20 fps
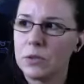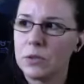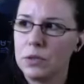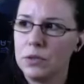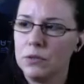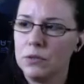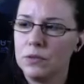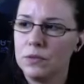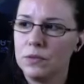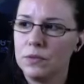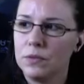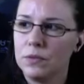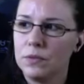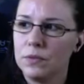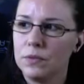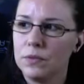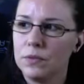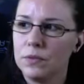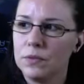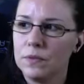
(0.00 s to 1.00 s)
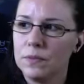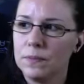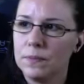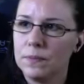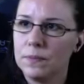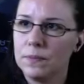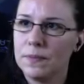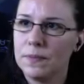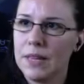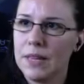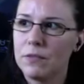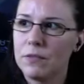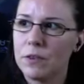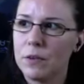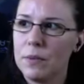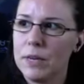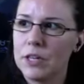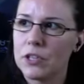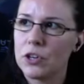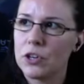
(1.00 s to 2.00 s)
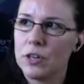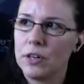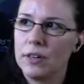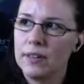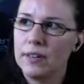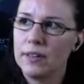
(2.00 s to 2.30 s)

of information.